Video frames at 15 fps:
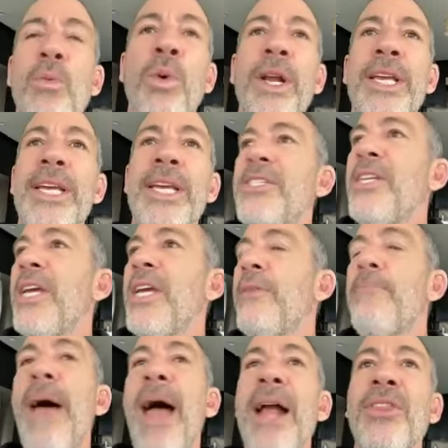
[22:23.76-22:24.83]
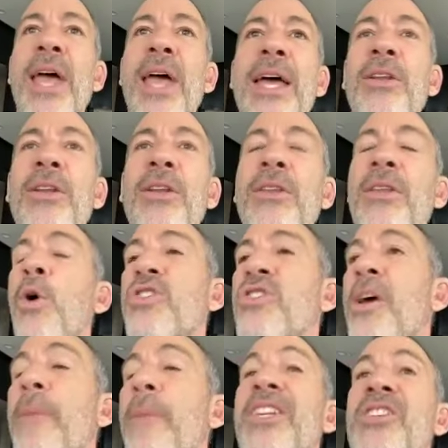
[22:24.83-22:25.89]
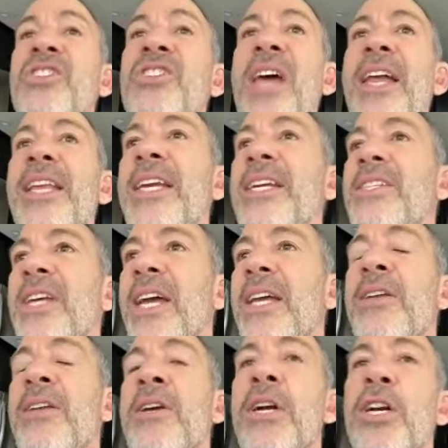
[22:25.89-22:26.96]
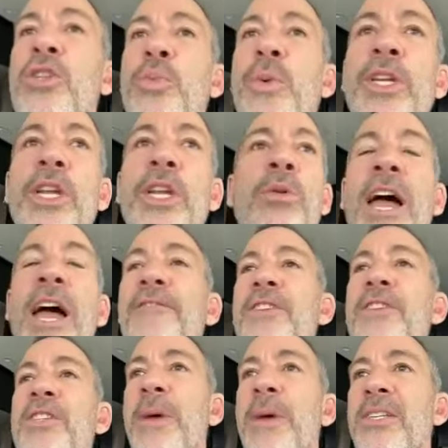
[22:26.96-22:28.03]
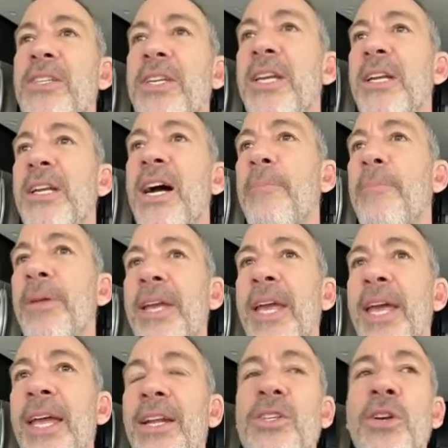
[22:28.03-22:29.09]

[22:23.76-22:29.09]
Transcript: what he did back then that or somebody said he did because we know life is messy and complicated.